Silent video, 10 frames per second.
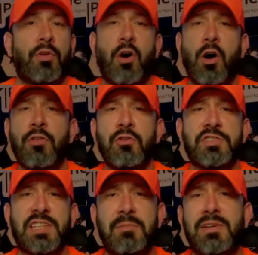all those
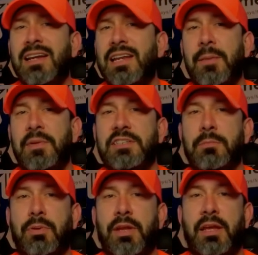same dynamics in
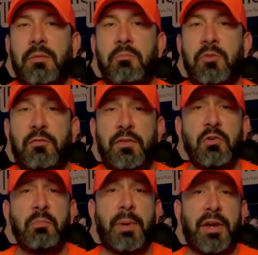play, you feel
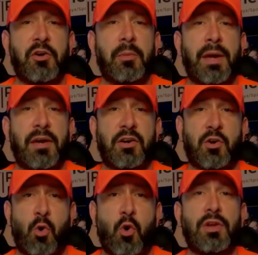better about a
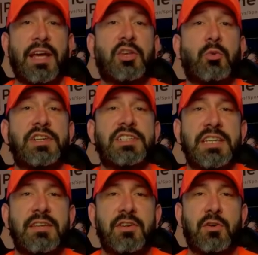core like the
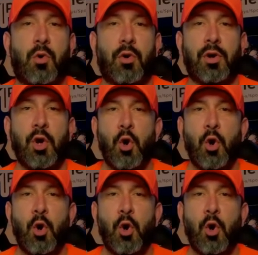receiving core.